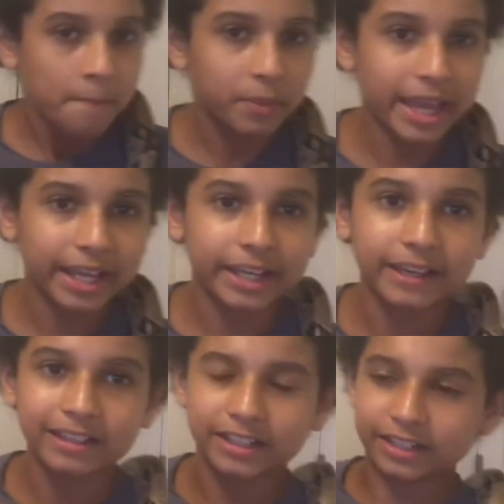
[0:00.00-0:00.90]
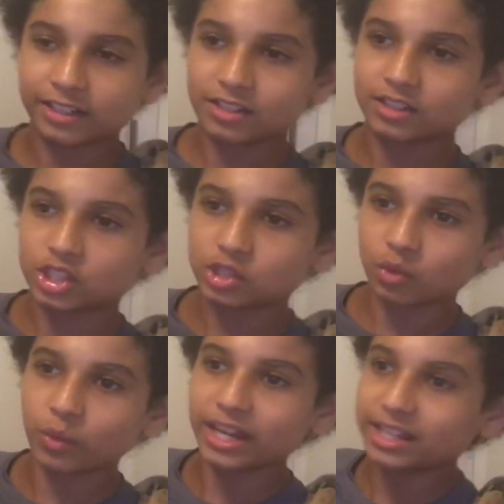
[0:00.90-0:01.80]
they could
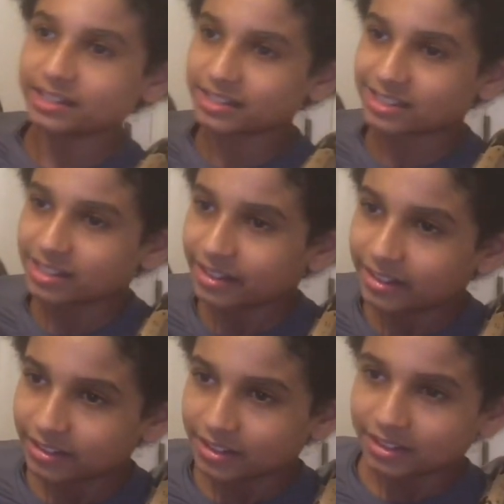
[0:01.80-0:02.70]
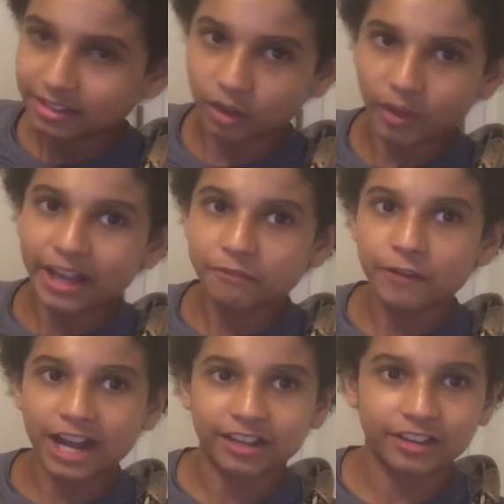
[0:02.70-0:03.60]
squeeze the
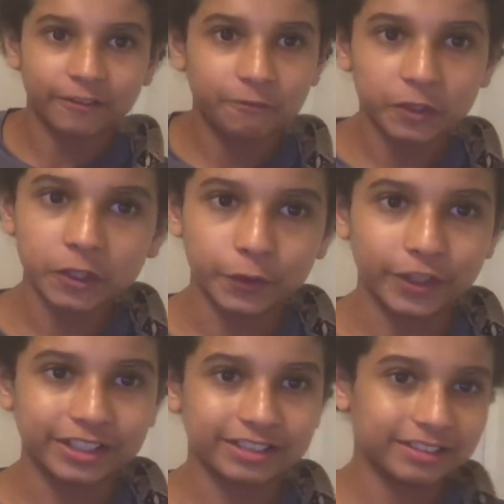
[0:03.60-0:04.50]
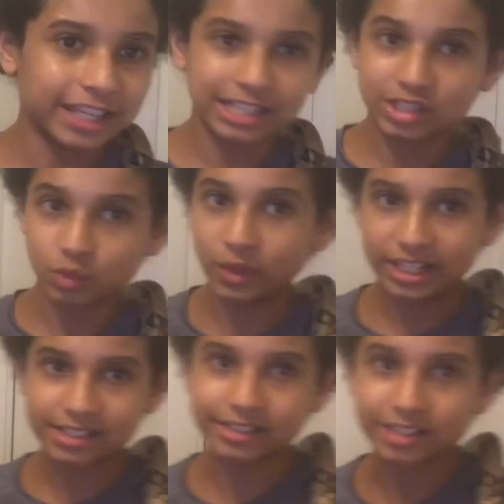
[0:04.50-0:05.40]
life out of their food, and they
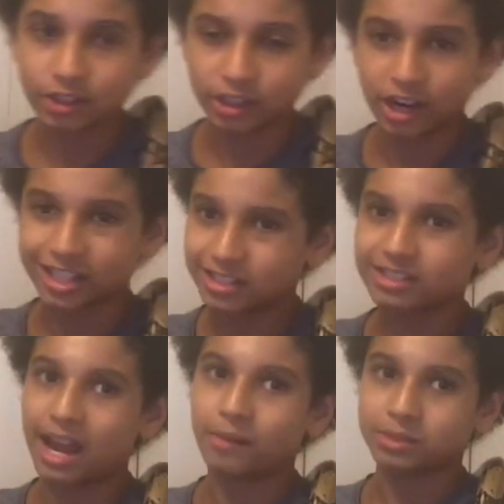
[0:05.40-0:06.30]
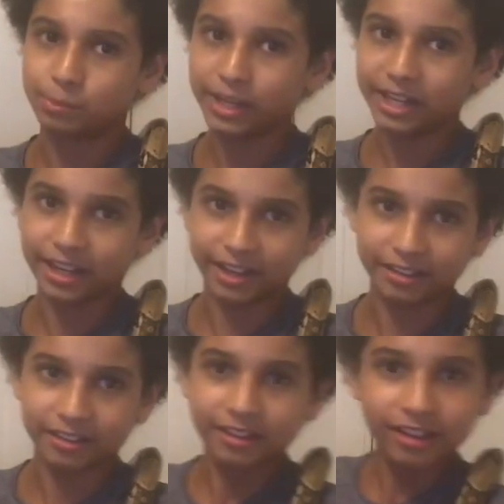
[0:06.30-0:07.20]
squeeze until the heart stops
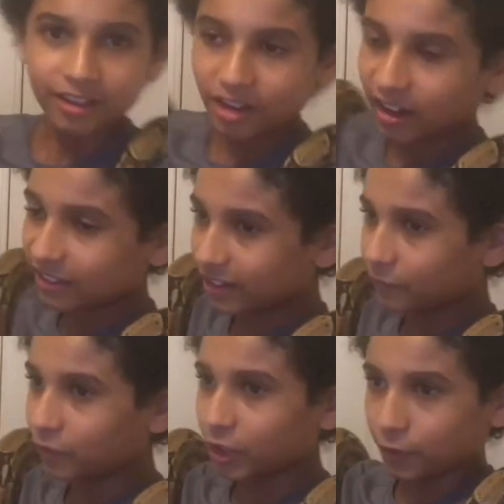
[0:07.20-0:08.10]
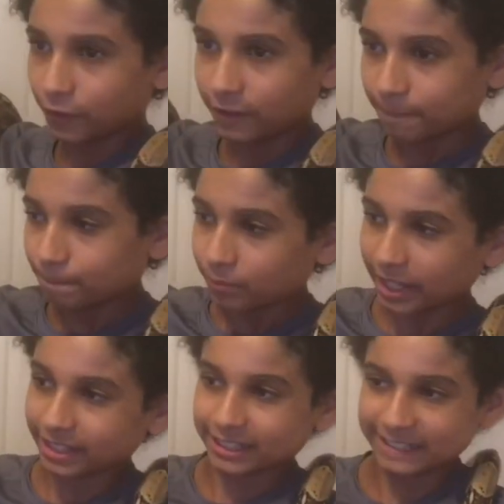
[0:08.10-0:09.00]
beating on their food.
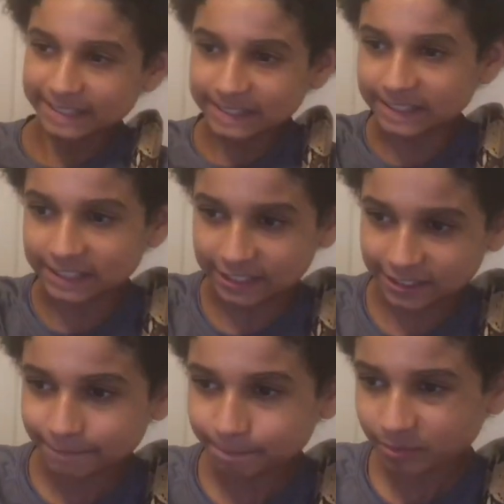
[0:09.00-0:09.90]
Like, ugh.